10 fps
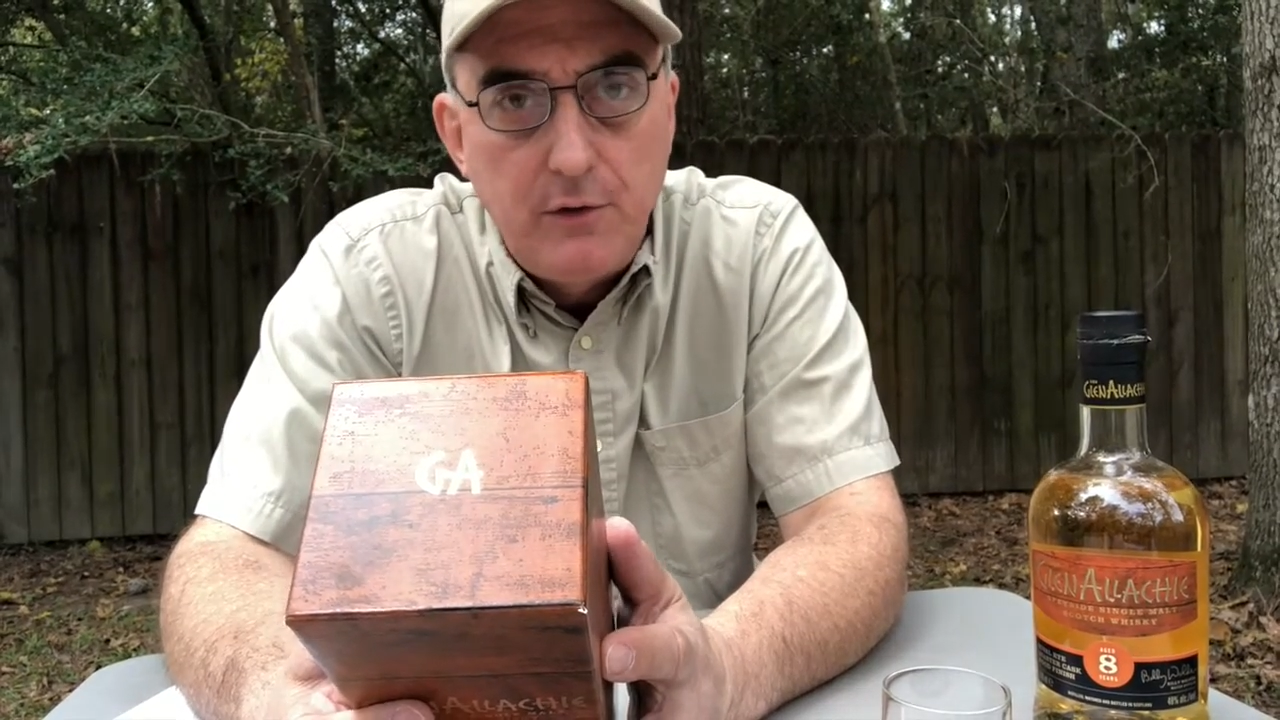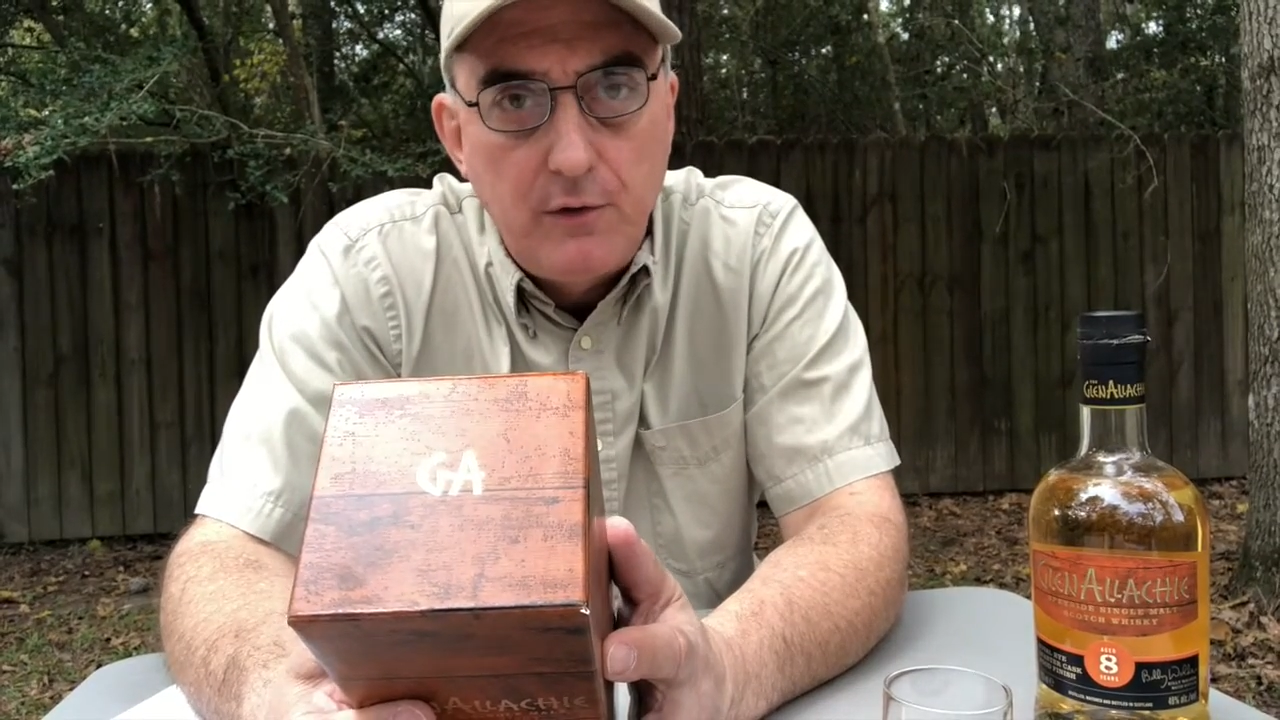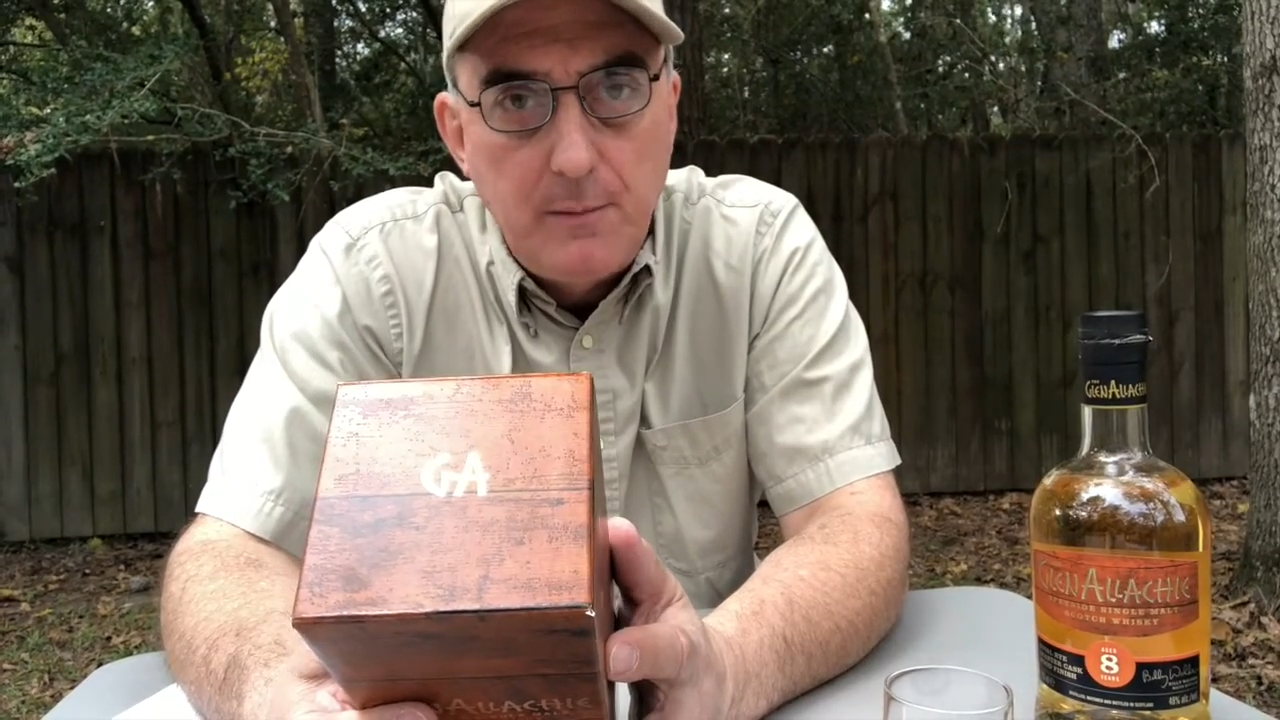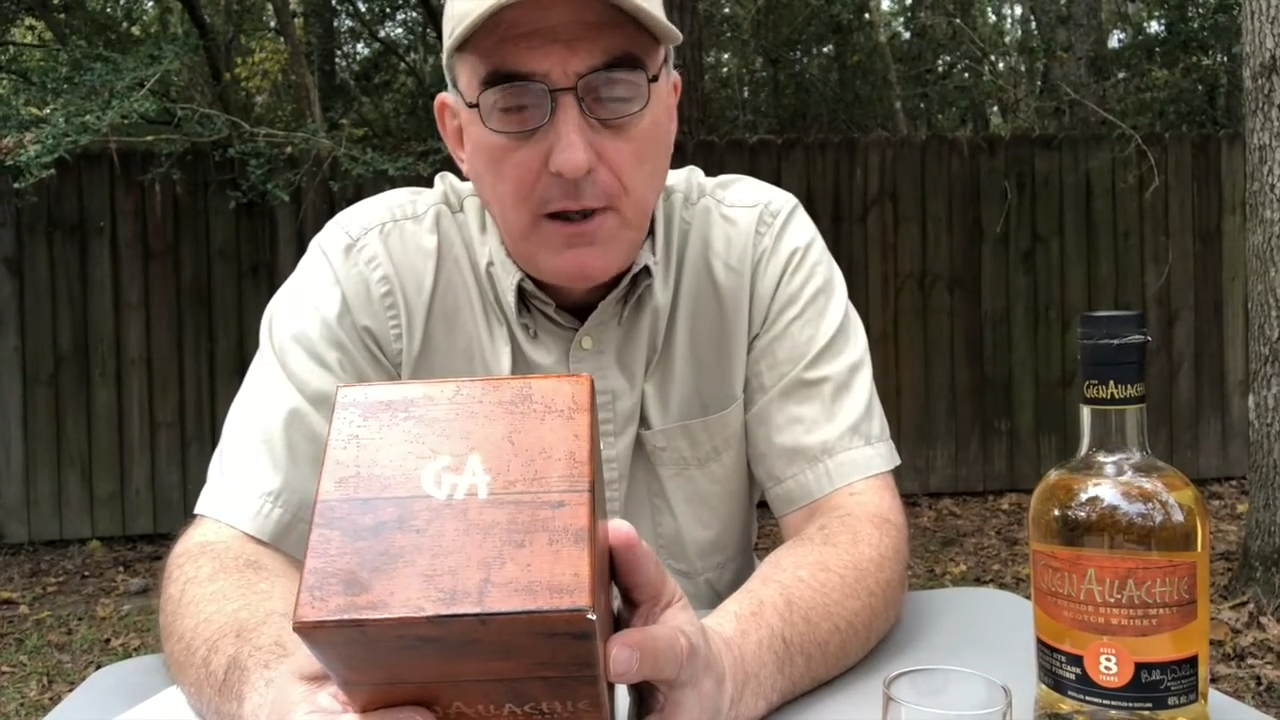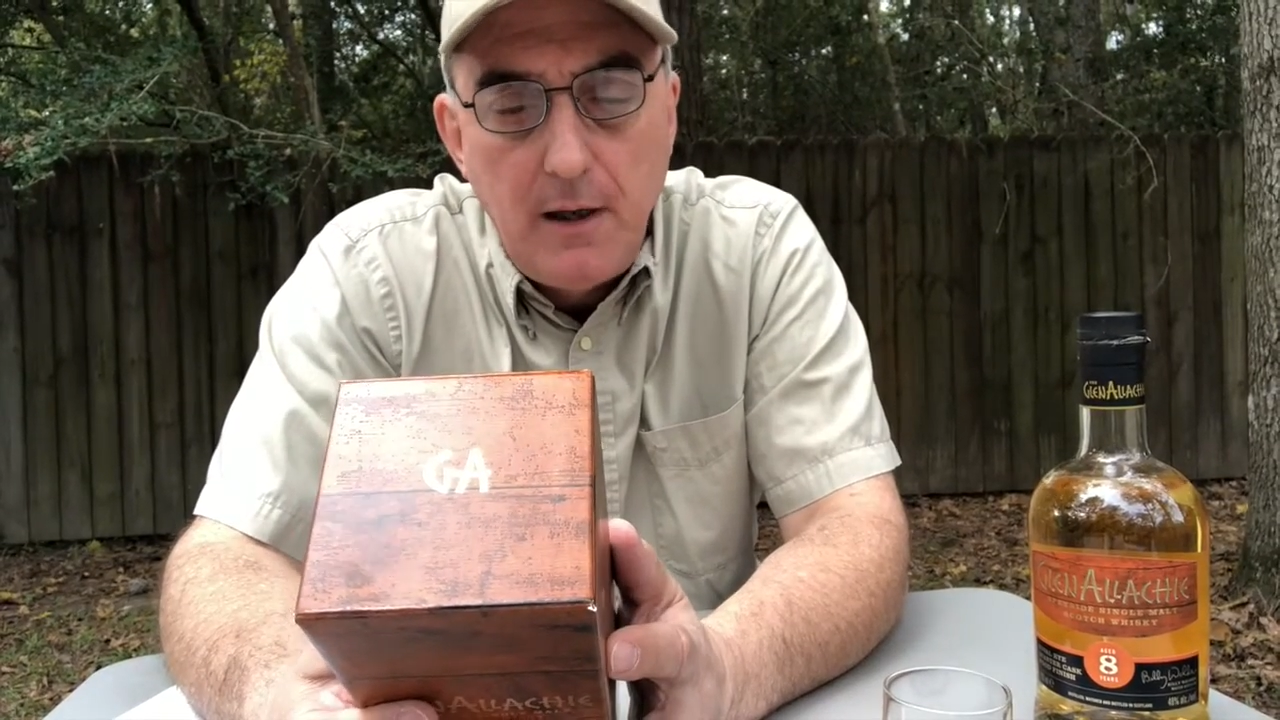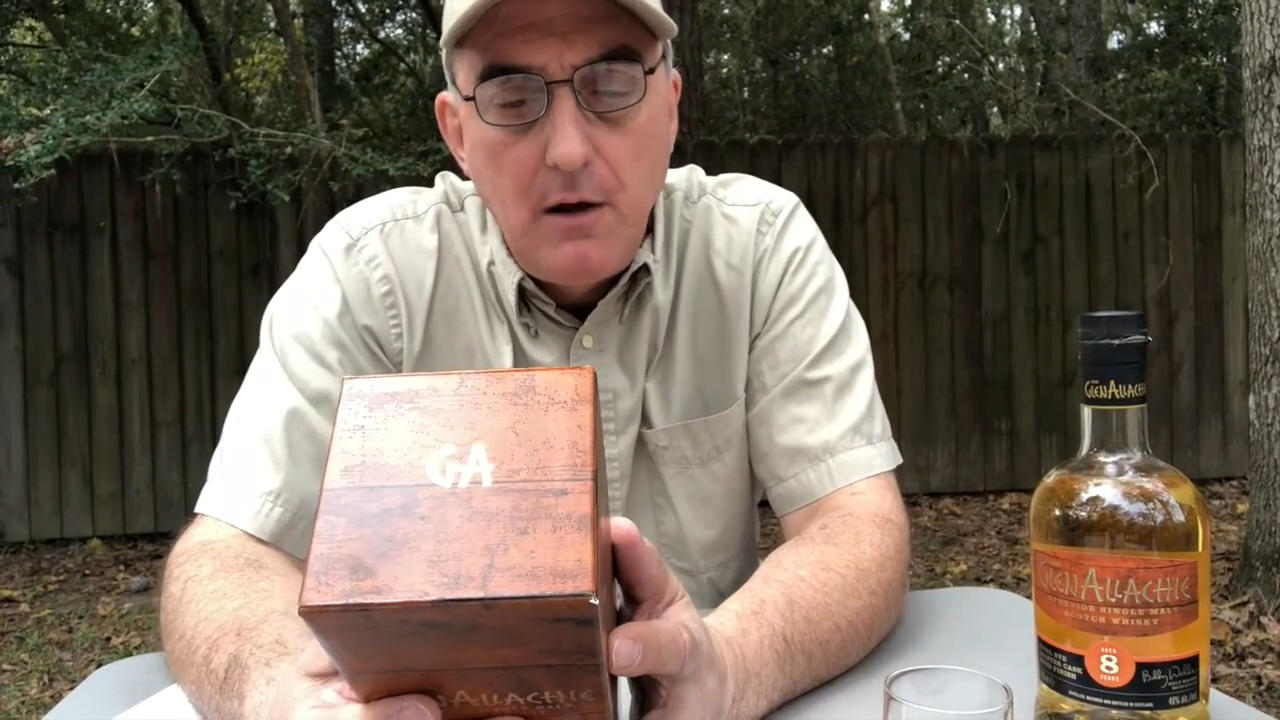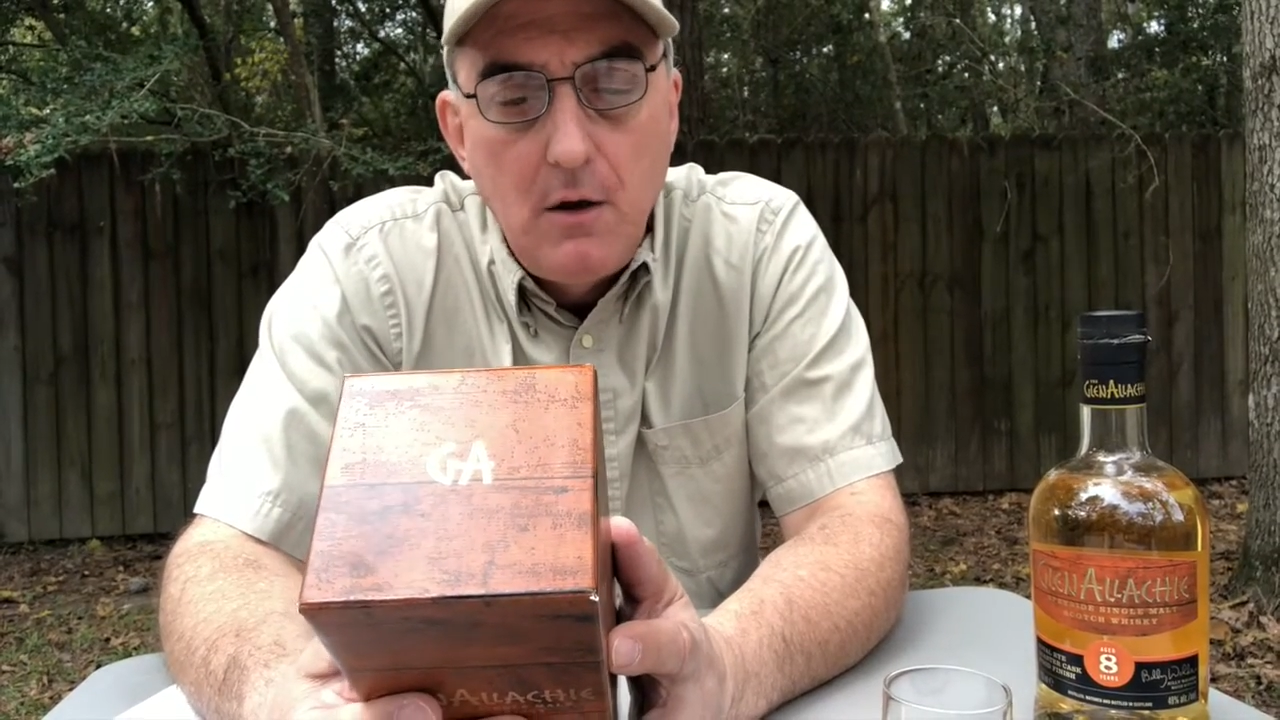someday.